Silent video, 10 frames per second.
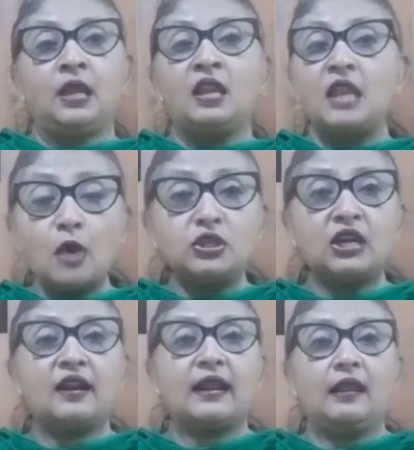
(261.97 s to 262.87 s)
Now
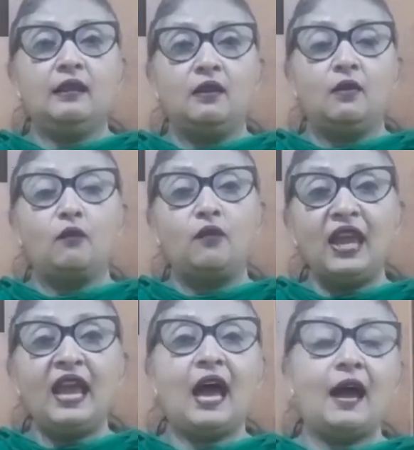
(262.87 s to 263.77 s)
children, we
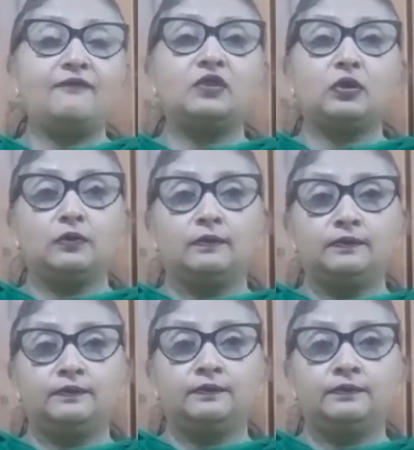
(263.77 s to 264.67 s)
have to
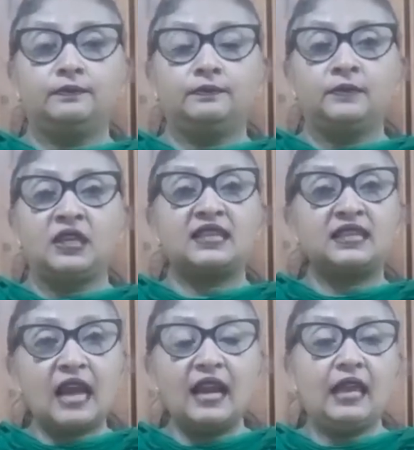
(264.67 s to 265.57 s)

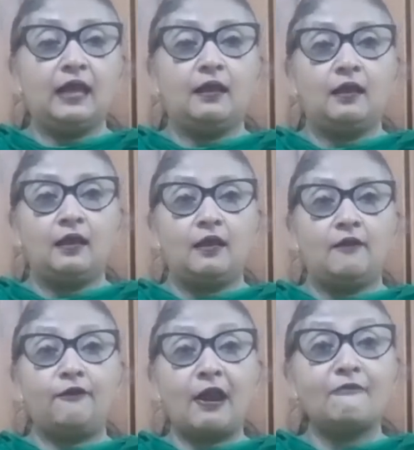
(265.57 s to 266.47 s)
study
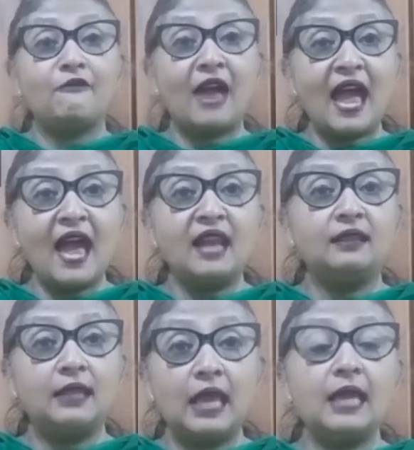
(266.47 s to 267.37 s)
from where
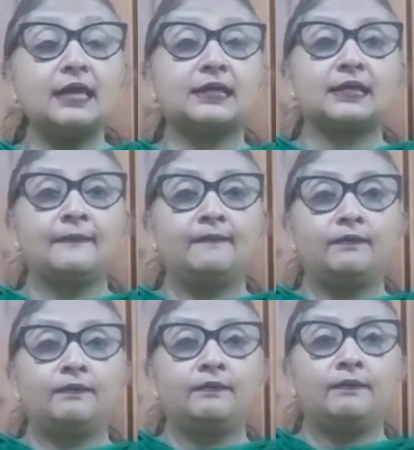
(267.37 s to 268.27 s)
these
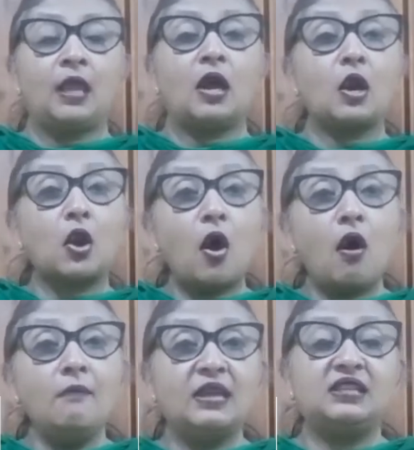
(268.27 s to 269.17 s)
raw
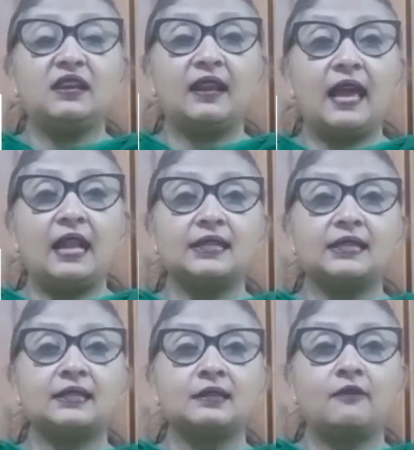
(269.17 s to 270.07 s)

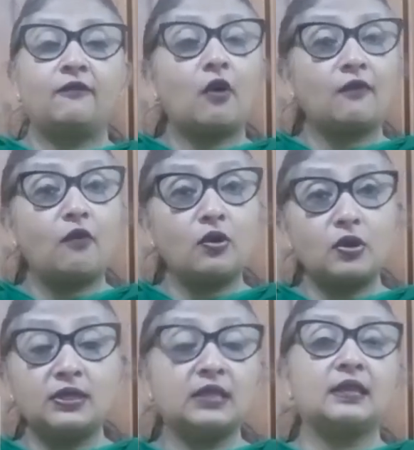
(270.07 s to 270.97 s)
materials for
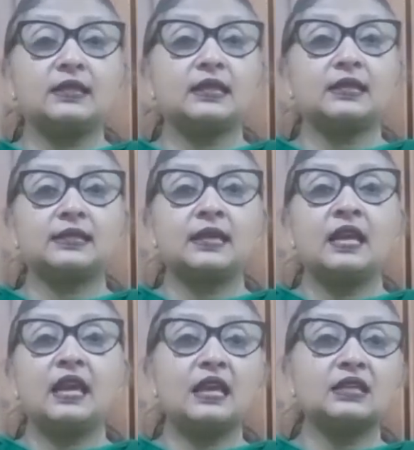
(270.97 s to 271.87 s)
photosynthesis
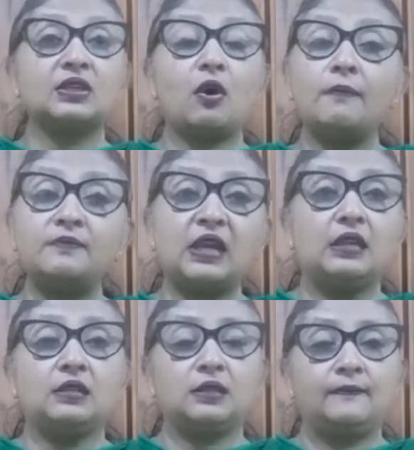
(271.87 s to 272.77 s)
is
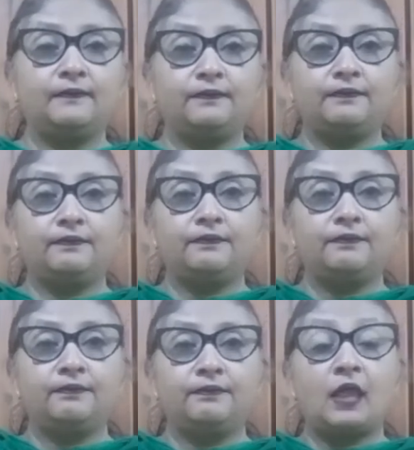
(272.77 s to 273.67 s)
obtained.
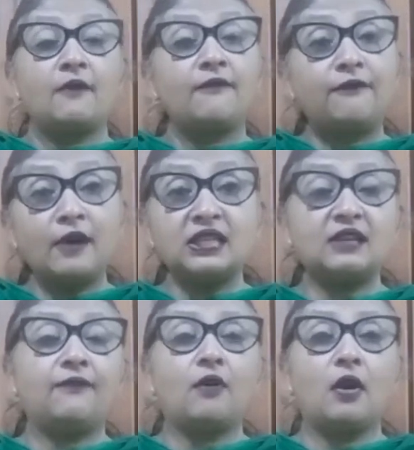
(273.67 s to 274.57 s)
First
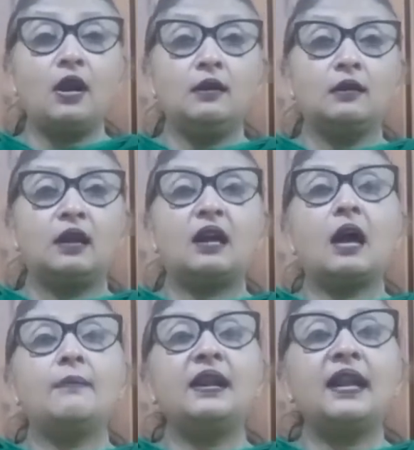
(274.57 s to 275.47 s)
of all,
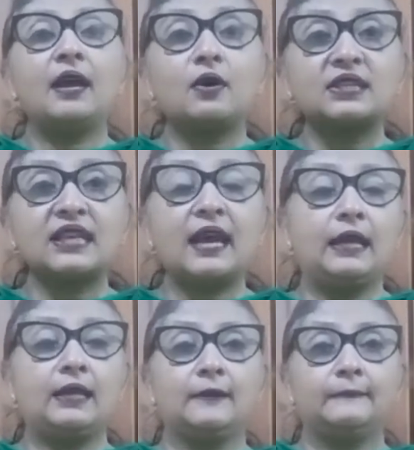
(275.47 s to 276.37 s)
carbon dioxide.